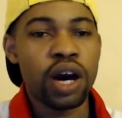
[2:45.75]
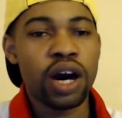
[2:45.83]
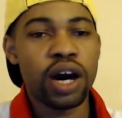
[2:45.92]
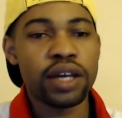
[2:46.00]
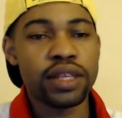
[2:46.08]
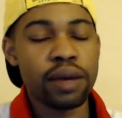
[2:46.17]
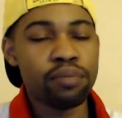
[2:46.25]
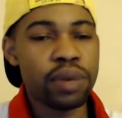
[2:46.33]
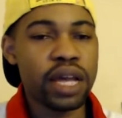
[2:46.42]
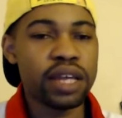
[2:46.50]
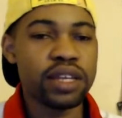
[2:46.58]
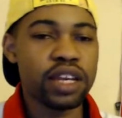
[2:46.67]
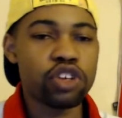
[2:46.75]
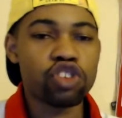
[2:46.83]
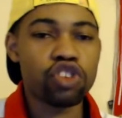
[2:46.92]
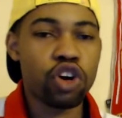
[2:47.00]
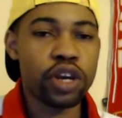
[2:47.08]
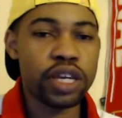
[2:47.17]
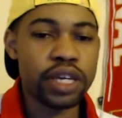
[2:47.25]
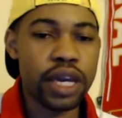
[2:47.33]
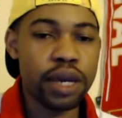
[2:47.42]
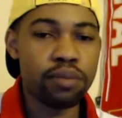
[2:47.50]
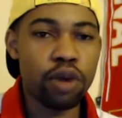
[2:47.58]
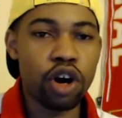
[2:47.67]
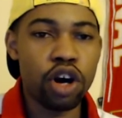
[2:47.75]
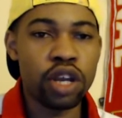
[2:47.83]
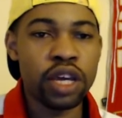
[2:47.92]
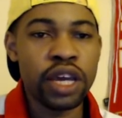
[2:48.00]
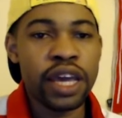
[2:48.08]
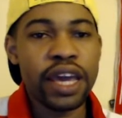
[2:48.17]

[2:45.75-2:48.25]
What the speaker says: Dembele didn't start. He came on